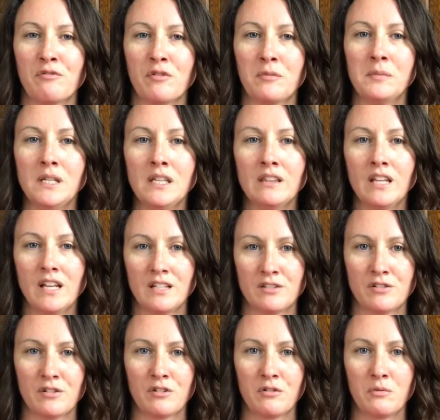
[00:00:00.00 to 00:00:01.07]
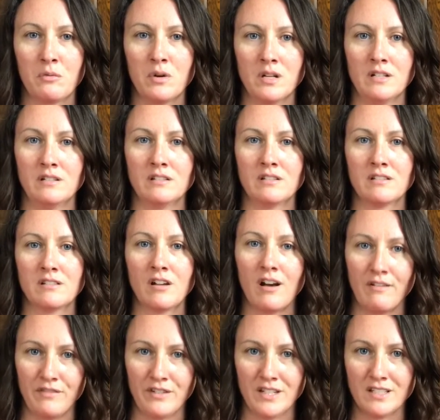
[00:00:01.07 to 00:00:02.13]
for me, the answer was
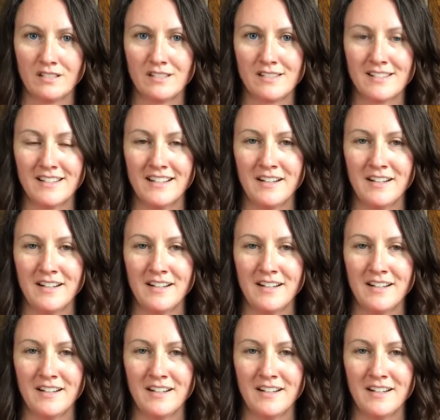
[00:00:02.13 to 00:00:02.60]
obvious.